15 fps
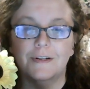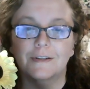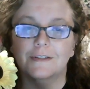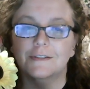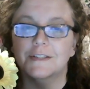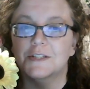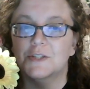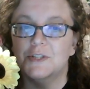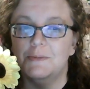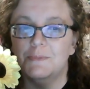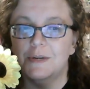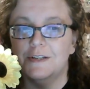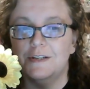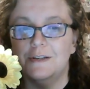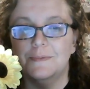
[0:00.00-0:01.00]
I'm going to see
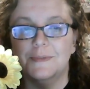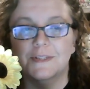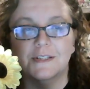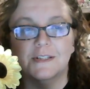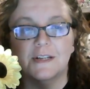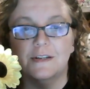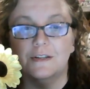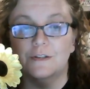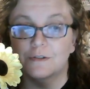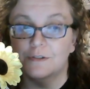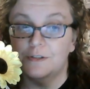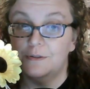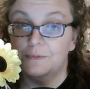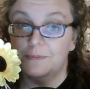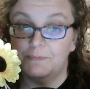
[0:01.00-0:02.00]
my human today. And your
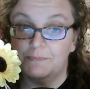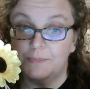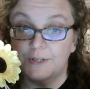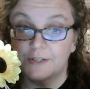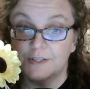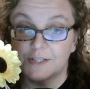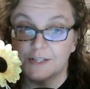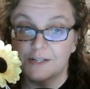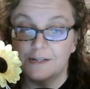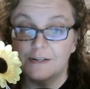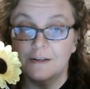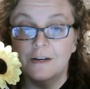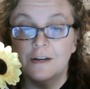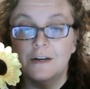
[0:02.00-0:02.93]
human busy.